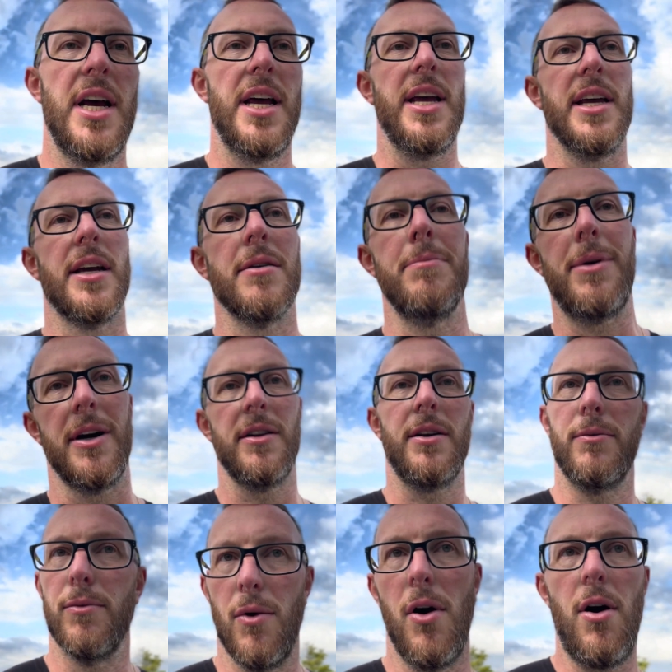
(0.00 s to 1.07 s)
He could barely
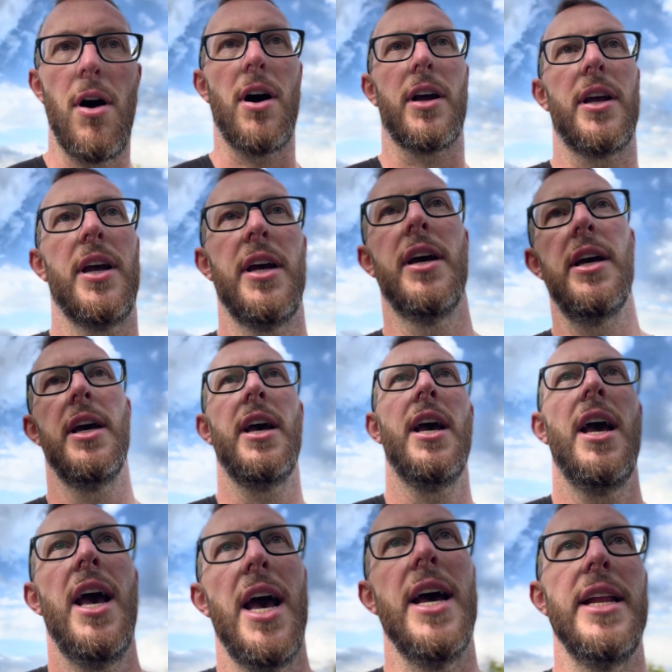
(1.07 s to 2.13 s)
walk,
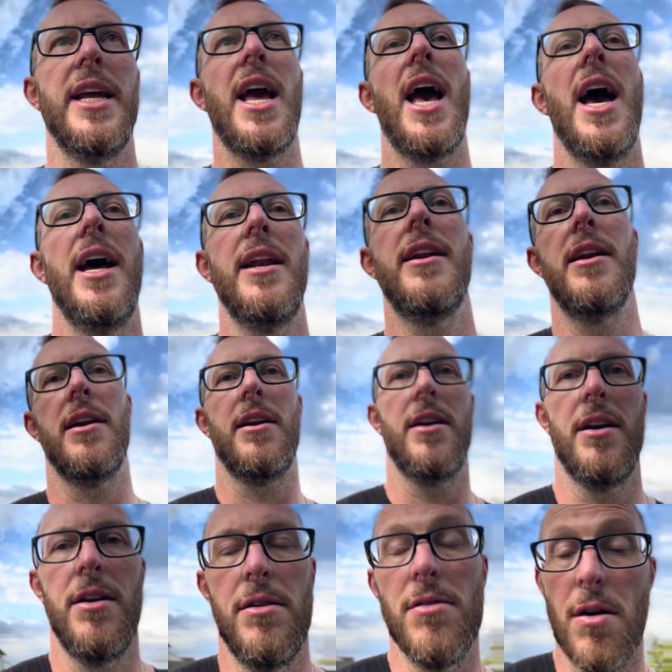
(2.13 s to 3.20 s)
and he had
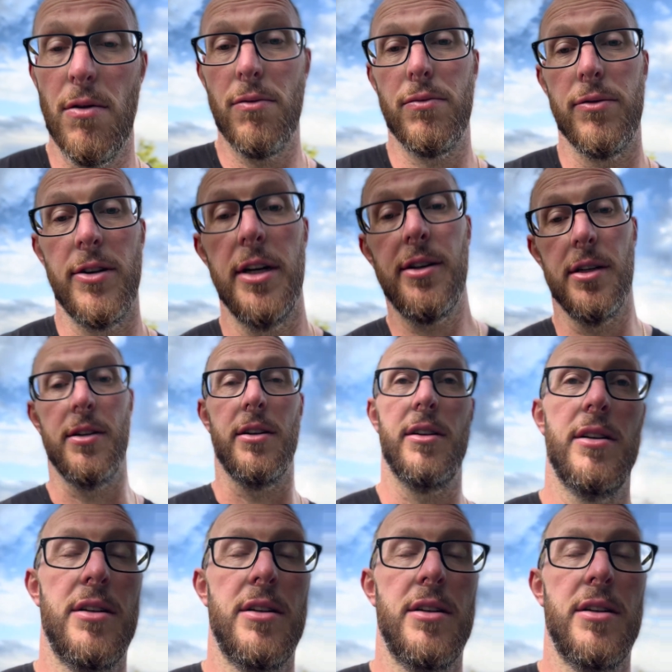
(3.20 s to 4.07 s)
no real